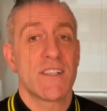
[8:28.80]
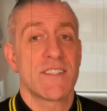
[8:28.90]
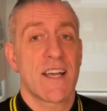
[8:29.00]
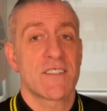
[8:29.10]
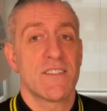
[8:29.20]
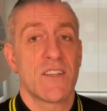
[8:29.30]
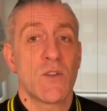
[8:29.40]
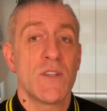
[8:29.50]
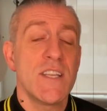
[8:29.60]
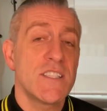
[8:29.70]
transaction that
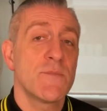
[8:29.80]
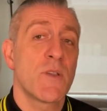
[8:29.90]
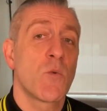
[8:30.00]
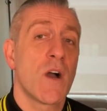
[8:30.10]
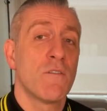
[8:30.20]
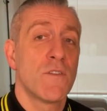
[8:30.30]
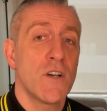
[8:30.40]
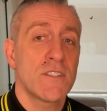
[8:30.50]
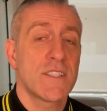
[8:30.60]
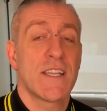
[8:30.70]
you need to be well
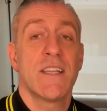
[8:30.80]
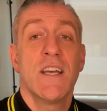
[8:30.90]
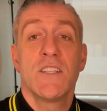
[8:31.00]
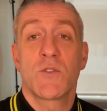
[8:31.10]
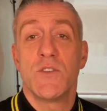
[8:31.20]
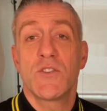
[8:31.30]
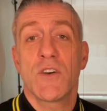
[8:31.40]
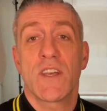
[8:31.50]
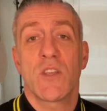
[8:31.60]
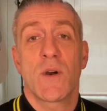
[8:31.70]
versed in to ensure
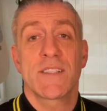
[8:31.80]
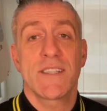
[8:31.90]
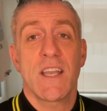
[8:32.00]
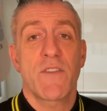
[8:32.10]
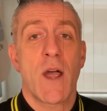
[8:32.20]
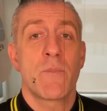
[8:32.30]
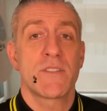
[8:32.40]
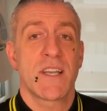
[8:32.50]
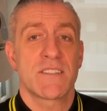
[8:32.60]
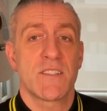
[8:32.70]
that you are safe and
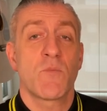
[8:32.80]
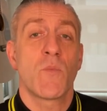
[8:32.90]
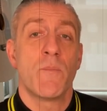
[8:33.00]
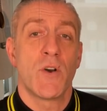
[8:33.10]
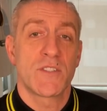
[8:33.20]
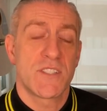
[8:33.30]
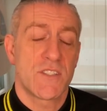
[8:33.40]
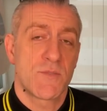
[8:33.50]
protected when person.